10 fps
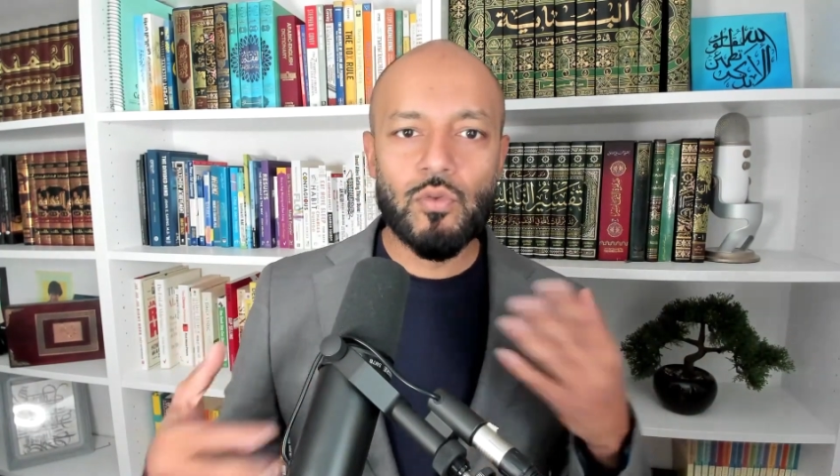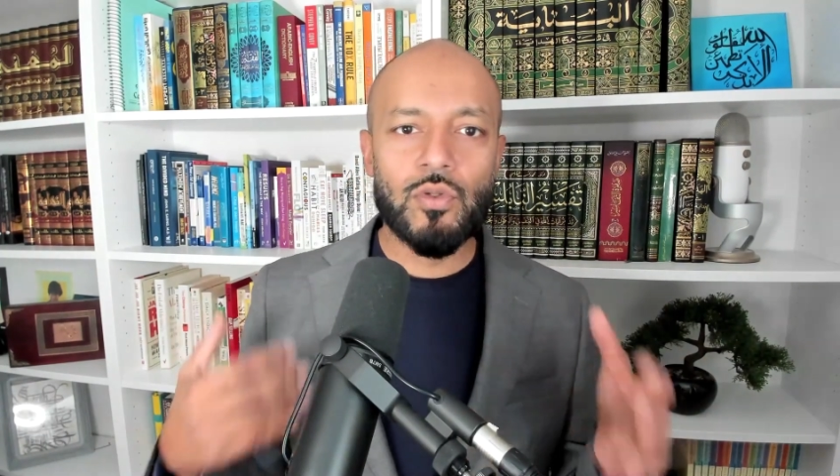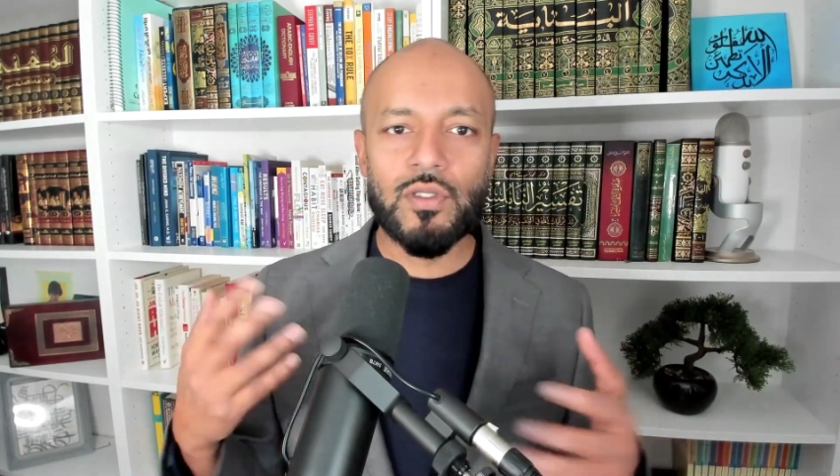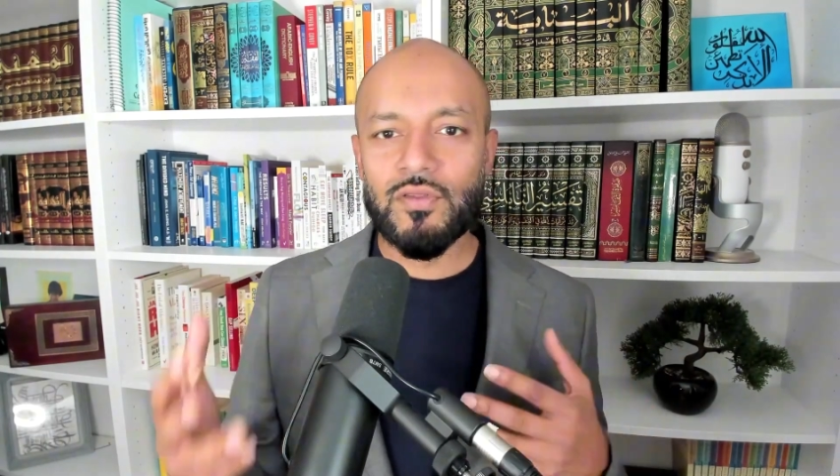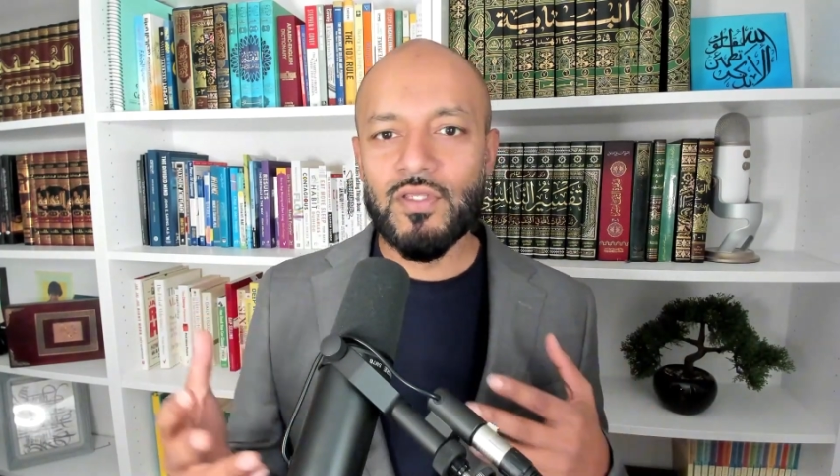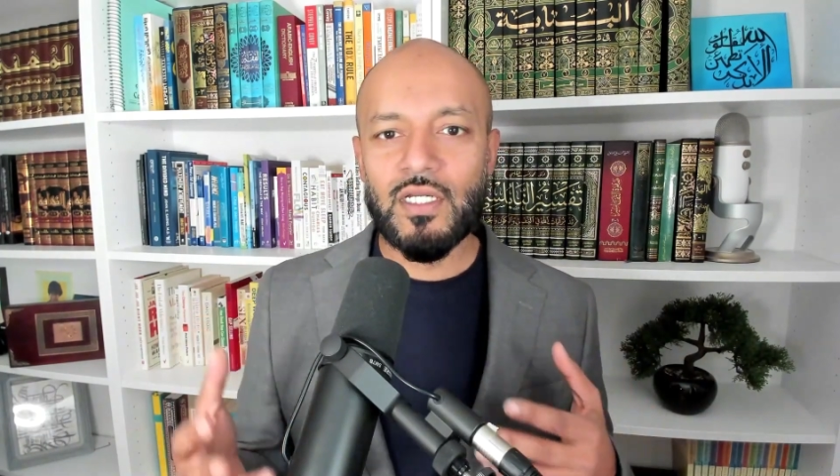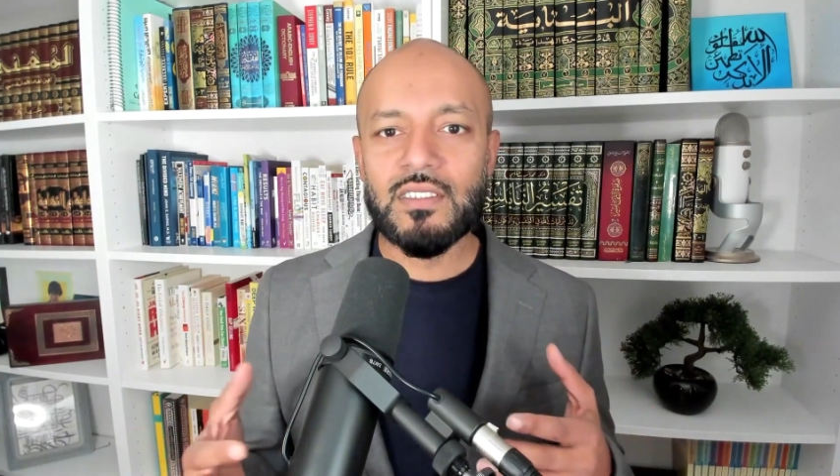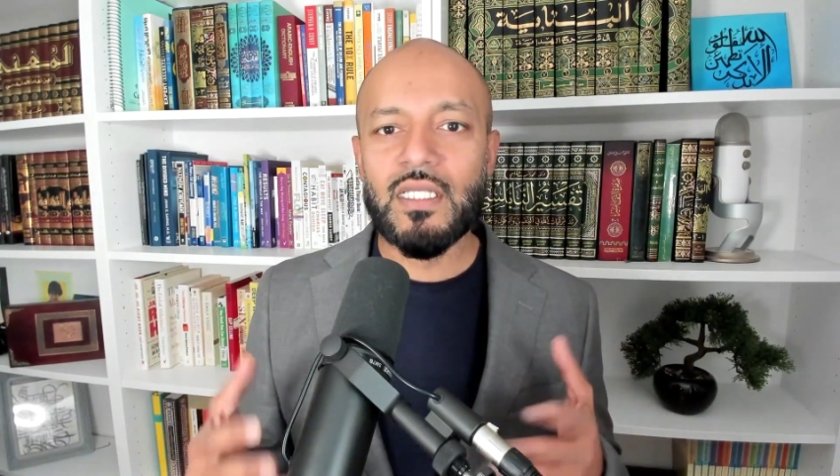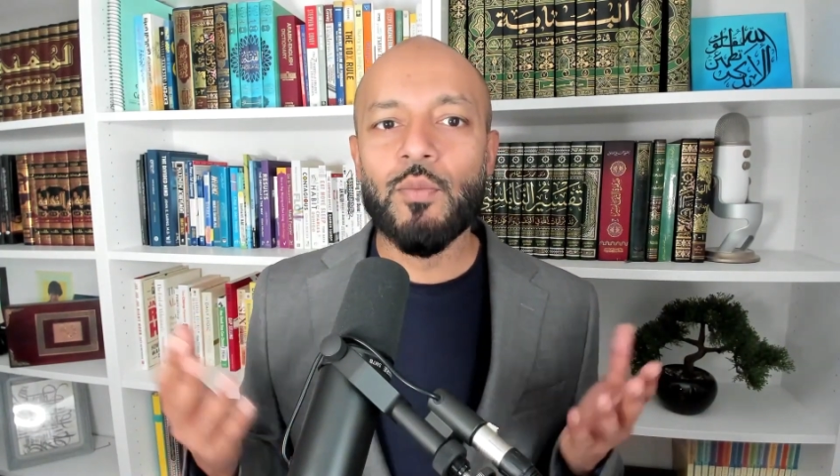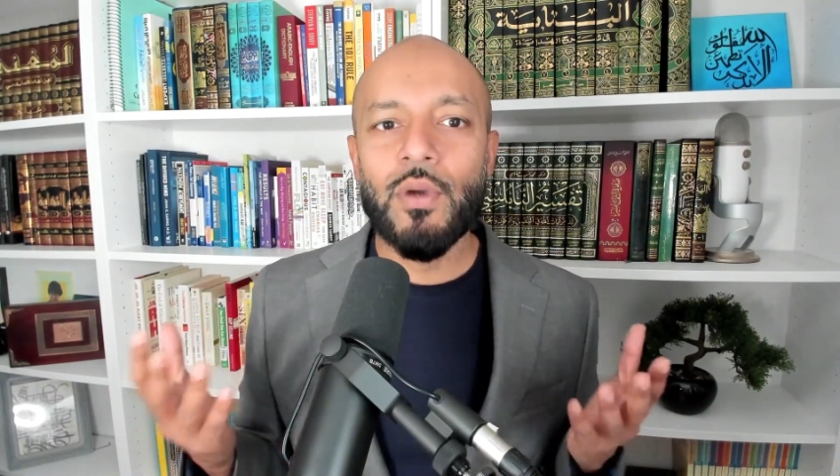all of the
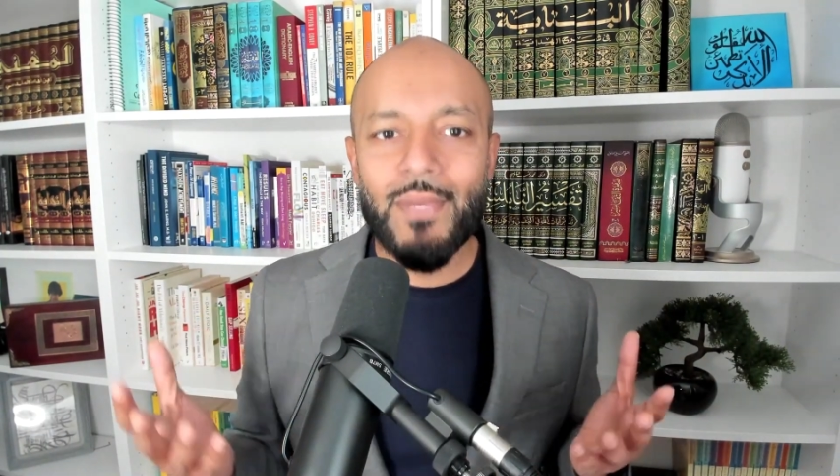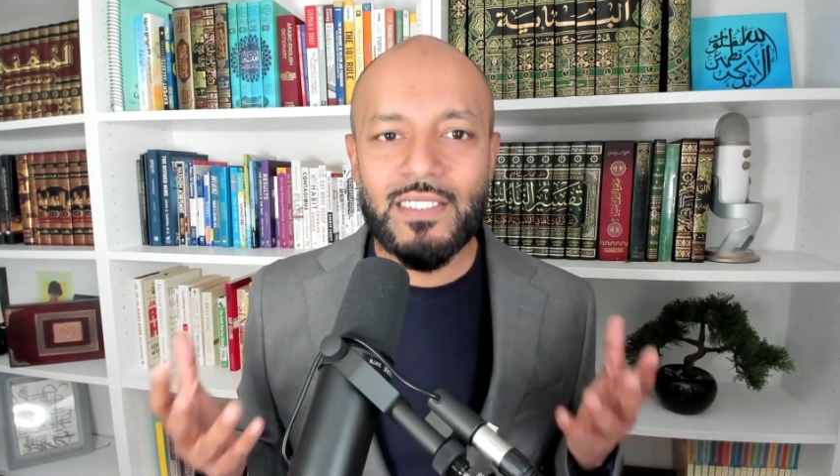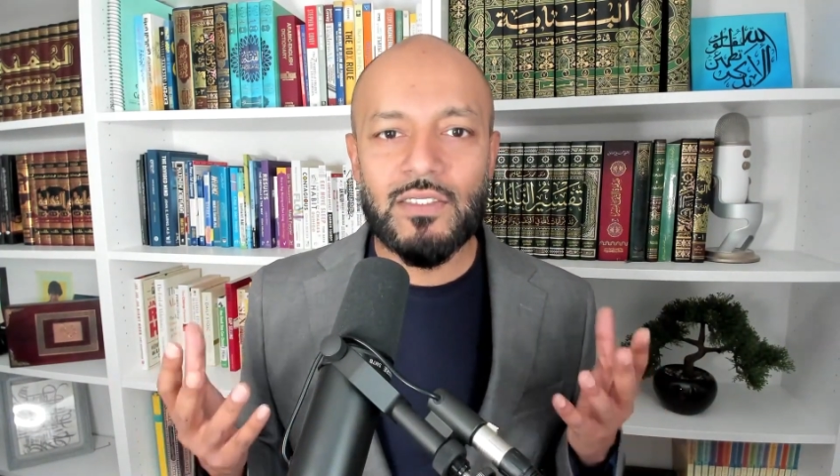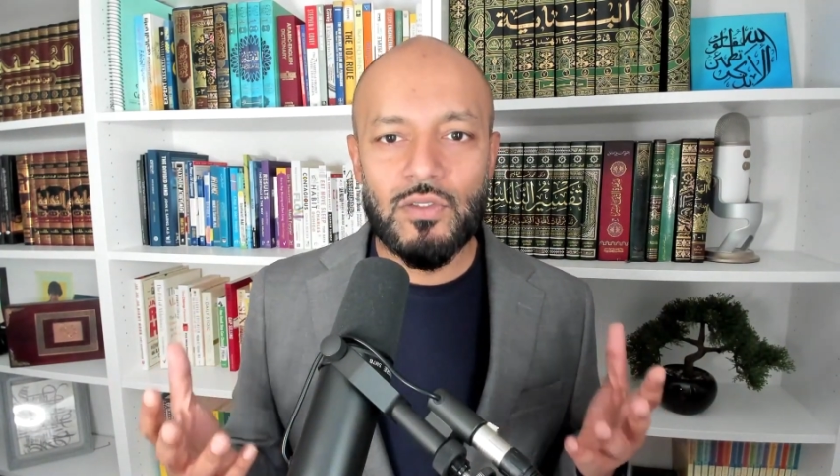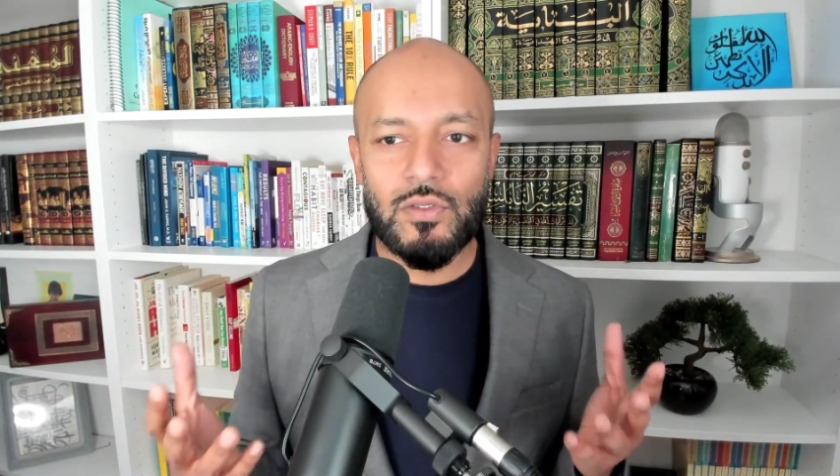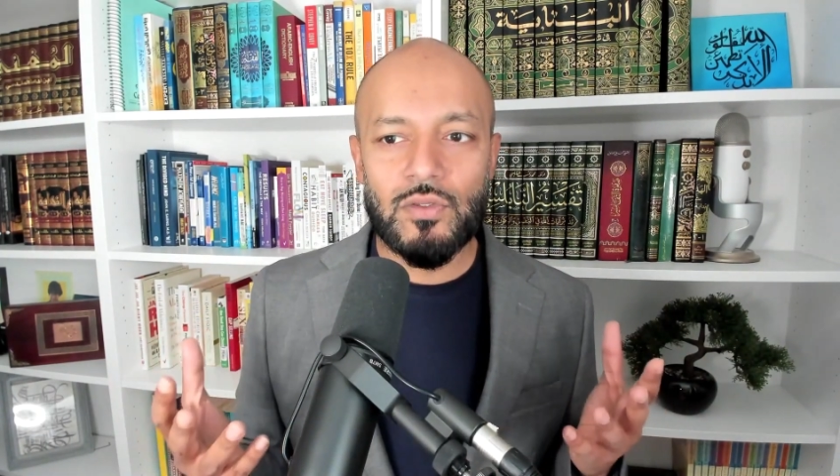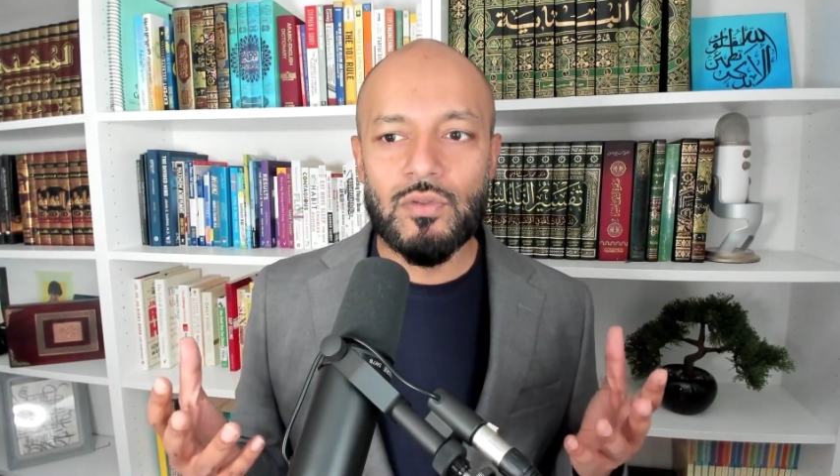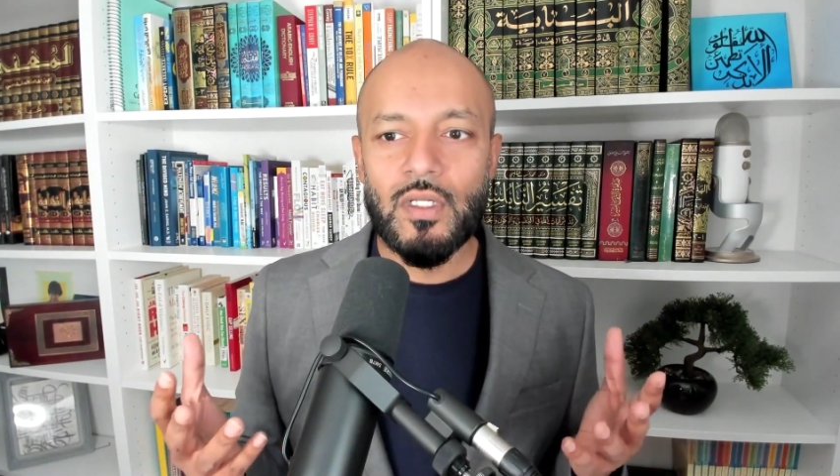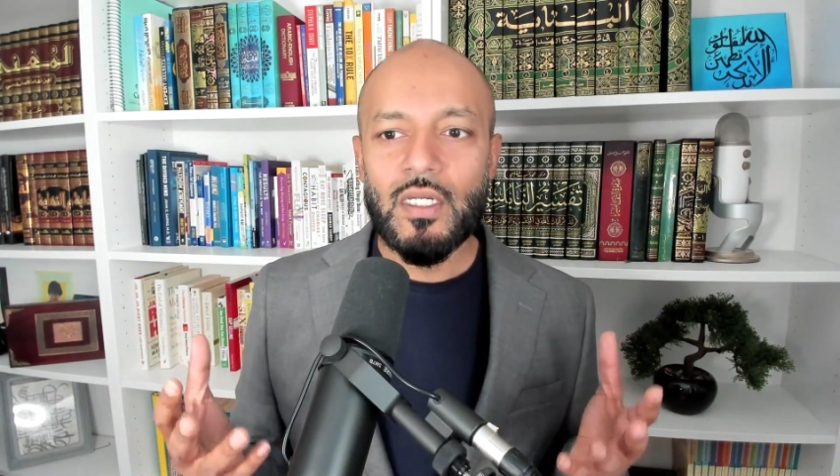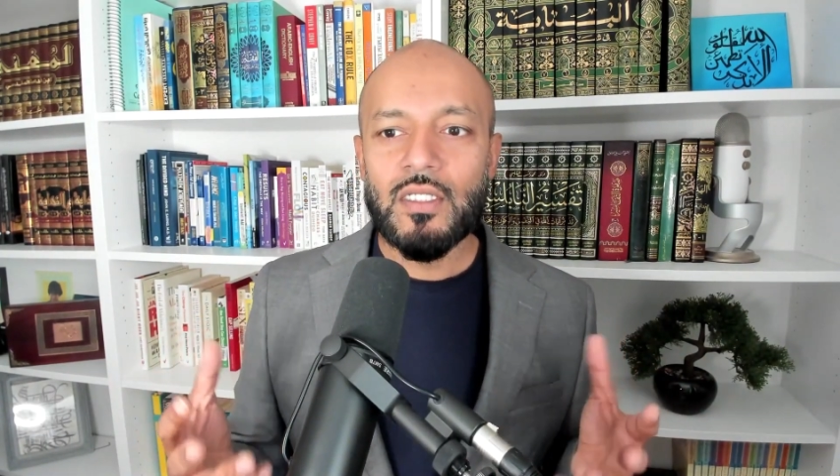things that we're meant to do